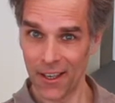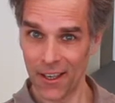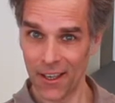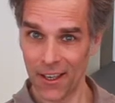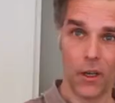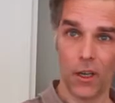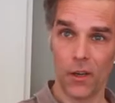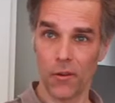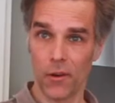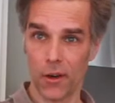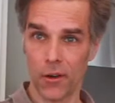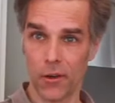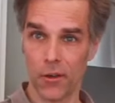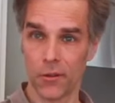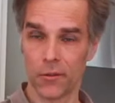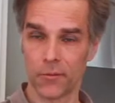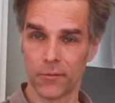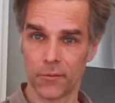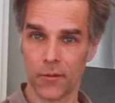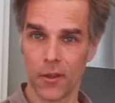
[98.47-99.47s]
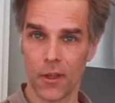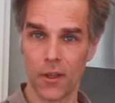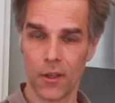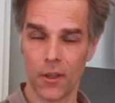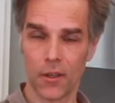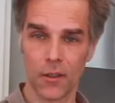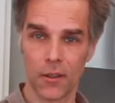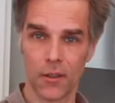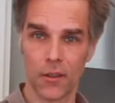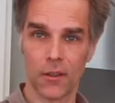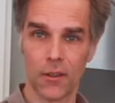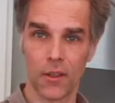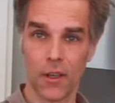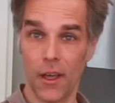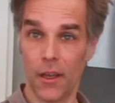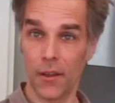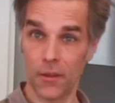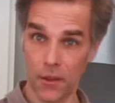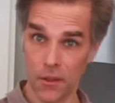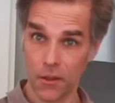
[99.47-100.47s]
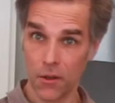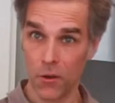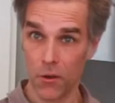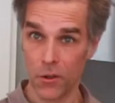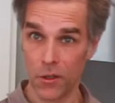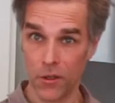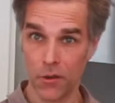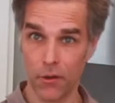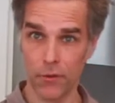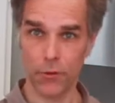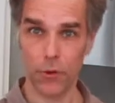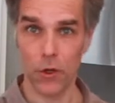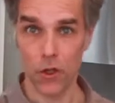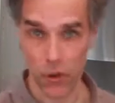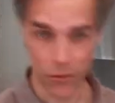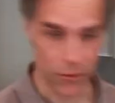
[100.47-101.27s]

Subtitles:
Here we go. And this goes in the fridge, of